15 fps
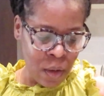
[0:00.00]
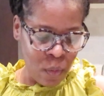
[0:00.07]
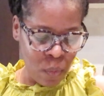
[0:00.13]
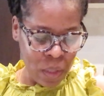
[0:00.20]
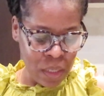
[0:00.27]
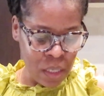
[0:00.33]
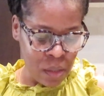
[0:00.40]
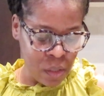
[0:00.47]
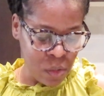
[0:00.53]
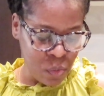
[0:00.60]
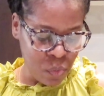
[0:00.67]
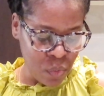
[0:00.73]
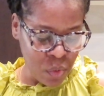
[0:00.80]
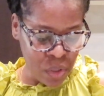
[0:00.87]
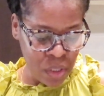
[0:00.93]
When it is
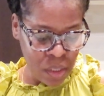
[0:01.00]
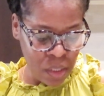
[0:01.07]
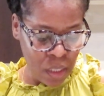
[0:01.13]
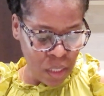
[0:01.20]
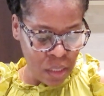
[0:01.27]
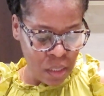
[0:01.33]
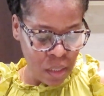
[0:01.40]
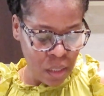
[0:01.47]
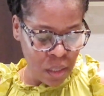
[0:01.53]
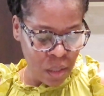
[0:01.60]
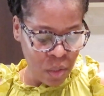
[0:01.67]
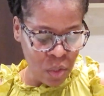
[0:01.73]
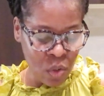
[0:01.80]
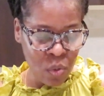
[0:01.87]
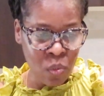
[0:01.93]
roasted,
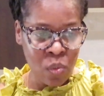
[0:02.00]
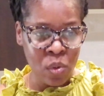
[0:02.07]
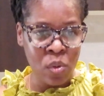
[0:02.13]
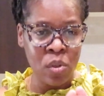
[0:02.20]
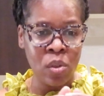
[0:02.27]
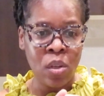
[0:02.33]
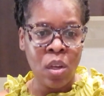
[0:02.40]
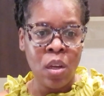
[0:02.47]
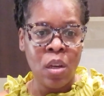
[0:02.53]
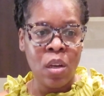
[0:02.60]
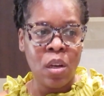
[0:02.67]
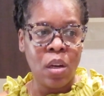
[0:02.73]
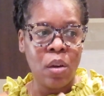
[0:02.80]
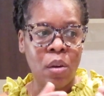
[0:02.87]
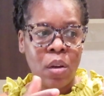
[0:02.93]
you would
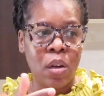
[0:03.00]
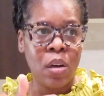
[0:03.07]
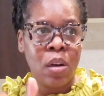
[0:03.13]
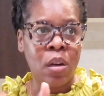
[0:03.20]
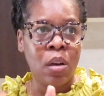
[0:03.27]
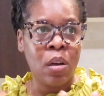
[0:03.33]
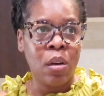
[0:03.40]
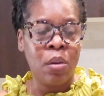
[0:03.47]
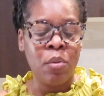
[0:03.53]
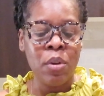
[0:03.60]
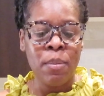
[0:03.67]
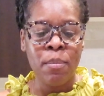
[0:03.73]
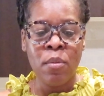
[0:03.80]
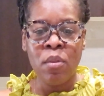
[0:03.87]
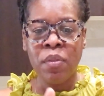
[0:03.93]

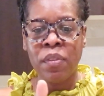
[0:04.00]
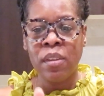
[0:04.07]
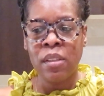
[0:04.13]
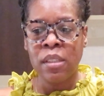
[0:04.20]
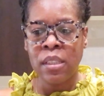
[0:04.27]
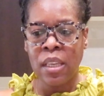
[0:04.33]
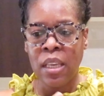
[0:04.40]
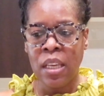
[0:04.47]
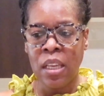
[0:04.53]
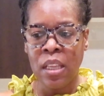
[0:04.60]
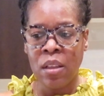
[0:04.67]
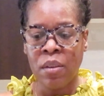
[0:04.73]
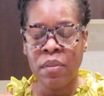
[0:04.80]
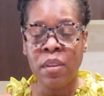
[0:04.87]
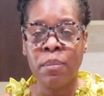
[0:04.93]
remove the
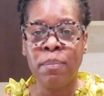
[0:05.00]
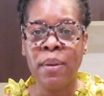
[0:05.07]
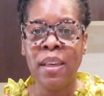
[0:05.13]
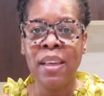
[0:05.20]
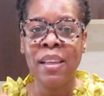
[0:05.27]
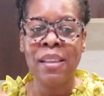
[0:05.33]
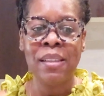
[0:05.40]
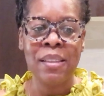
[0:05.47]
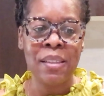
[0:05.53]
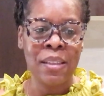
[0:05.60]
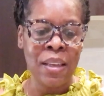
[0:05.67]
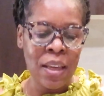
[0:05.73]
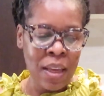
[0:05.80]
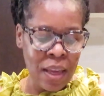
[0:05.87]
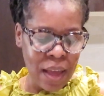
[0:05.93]
skin of the beans,
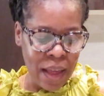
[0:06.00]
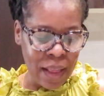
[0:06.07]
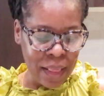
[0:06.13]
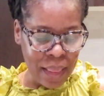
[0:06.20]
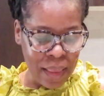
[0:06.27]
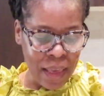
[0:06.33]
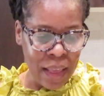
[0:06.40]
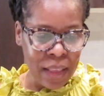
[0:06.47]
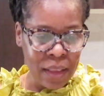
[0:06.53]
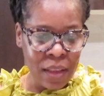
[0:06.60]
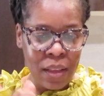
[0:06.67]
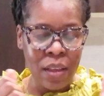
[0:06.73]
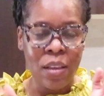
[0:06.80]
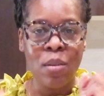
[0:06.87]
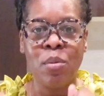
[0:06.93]
and then
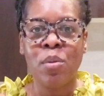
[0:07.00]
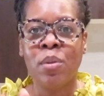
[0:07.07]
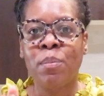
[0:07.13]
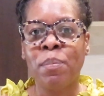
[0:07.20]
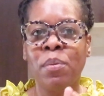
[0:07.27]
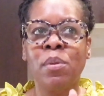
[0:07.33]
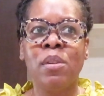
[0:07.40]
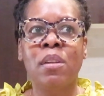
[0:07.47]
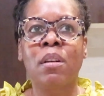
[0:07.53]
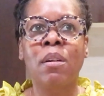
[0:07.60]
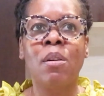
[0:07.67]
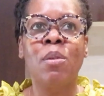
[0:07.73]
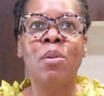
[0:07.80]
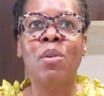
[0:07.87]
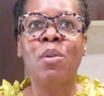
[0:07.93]
you would put the
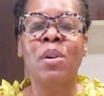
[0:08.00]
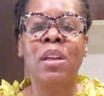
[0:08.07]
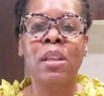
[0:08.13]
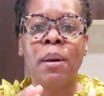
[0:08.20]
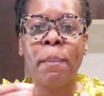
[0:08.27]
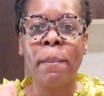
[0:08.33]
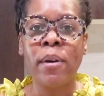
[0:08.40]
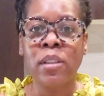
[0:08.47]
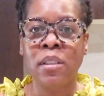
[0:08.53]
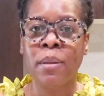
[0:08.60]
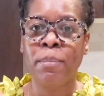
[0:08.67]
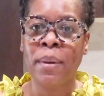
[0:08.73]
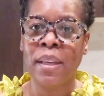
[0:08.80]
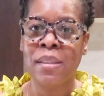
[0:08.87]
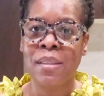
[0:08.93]
cocoa in a mortar
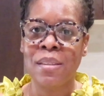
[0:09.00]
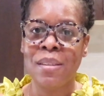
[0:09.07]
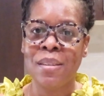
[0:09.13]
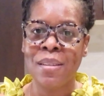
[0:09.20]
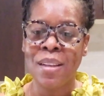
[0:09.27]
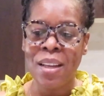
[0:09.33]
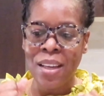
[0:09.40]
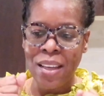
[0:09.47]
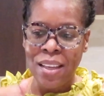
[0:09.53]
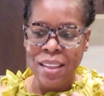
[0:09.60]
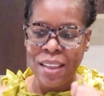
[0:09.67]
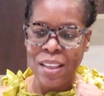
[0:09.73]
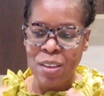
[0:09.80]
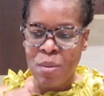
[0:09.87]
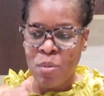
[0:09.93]
pestle.
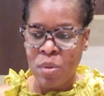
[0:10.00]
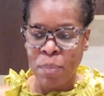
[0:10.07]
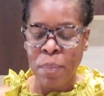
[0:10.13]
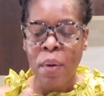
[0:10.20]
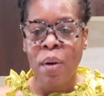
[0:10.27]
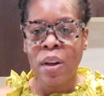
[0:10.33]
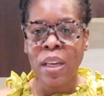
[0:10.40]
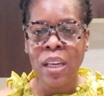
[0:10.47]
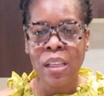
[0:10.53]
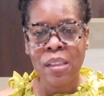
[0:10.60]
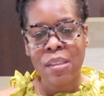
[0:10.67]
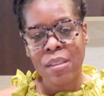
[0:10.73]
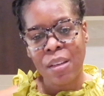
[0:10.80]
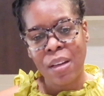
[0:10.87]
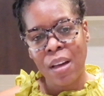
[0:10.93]
Then you would pound
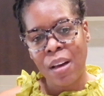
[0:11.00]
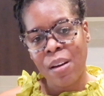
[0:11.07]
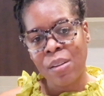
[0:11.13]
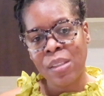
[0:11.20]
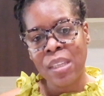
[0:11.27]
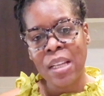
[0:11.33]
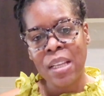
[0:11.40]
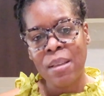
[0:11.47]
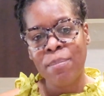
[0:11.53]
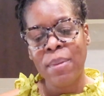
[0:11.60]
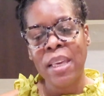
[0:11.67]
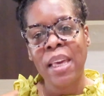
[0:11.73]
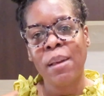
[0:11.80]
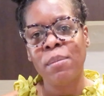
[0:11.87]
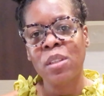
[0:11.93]
it until it
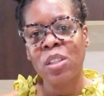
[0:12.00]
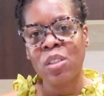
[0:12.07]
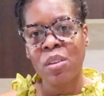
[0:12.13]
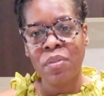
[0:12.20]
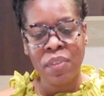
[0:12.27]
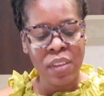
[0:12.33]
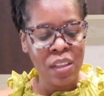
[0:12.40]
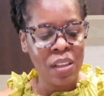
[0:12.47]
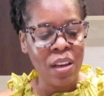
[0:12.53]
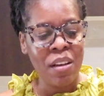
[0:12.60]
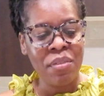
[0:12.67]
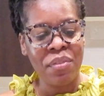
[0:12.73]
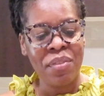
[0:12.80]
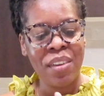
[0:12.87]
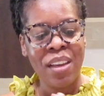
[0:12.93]
became soft
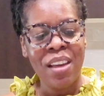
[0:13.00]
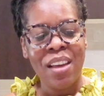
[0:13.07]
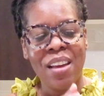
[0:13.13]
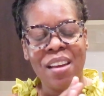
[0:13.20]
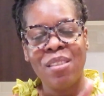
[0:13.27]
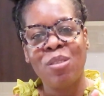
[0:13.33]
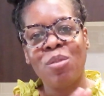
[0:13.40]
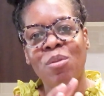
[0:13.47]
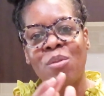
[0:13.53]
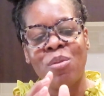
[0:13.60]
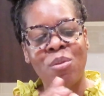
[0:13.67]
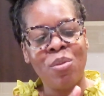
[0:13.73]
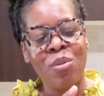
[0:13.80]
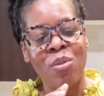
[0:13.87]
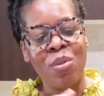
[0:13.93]
enough
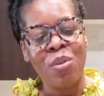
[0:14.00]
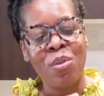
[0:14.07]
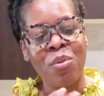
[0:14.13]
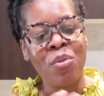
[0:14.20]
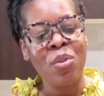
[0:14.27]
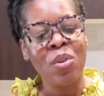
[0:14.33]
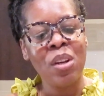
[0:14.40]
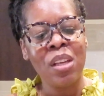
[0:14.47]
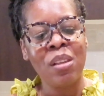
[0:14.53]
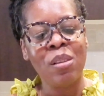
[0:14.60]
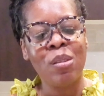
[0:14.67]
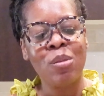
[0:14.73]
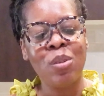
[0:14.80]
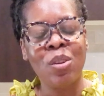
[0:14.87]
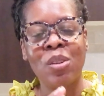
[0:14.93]
to roll
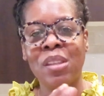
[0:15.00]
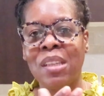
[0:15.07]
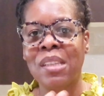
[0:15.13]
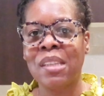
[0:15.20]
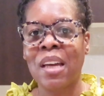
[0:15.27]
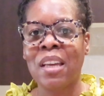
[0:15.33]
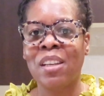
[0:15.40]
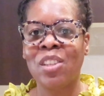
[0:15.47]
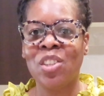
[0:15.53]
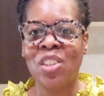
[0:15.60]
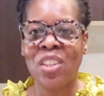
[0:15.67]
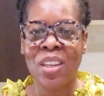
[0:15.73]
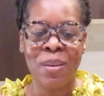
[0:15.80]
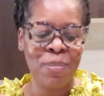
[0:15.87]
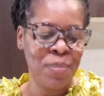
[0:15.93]
into your desired
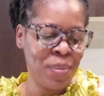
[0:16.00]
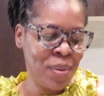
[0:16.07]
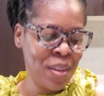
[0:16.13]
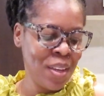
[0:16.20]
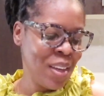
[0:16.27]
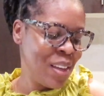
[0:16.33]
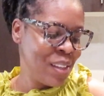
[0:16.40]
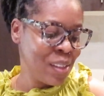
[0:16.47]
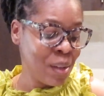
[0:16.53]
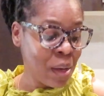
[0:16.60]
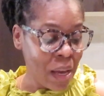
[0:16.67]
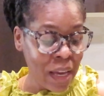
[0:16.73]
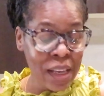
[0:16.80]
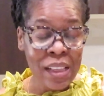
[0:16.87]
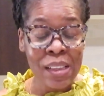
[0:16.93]
shape. So
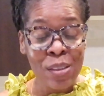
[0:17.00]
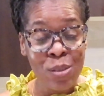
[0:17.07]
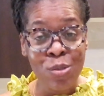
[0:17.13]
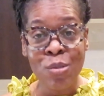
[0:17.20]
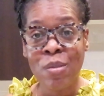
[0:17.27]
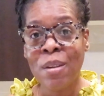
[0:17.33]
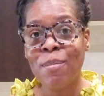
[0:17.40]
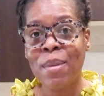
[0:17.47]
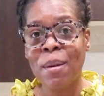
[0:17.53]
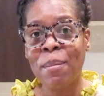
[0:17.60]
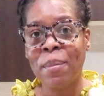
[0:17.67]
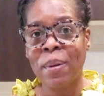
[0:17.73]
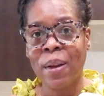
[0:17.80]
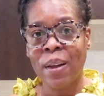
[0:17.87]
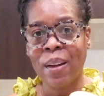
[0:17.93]
I do
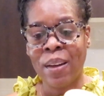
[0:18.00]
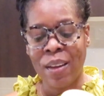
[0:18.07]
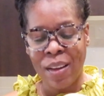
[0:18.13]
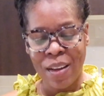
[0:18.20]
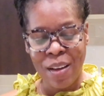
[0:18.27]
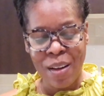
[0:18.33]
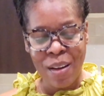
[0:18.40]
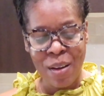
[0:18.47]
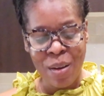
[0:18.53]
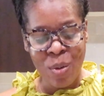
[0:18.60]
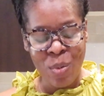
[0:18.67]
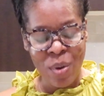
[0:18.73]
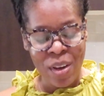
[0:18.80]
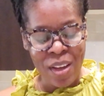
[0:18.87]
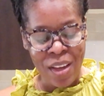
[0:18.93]
remember
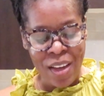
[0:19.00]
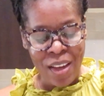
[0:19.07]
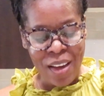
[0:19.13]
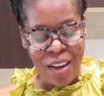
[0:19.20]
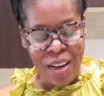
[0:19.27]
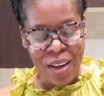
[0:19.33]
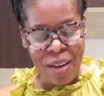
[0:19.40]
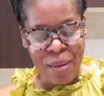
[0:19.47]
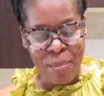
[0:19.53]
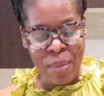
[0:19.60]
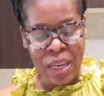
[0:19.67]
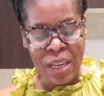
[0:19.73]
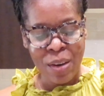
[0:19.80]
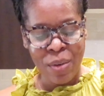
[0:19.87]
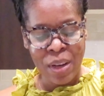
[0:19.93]
how
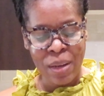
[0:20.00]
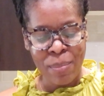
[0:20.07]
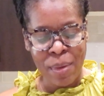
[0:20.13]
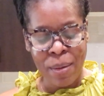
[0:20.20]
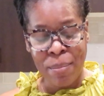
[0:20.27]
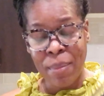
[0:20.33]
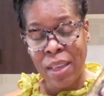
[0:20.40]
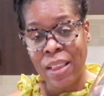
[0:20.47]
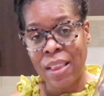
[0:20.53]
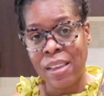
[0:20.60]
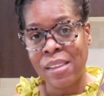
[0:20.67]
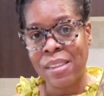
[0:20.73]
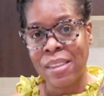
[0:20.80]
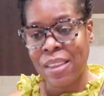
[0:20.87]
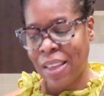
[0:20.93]
my grandma made
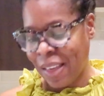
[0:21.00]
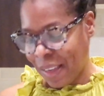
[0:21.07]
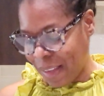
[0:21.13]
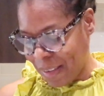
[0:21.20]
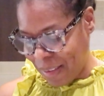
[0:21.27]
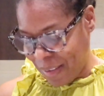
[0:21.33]
this thing.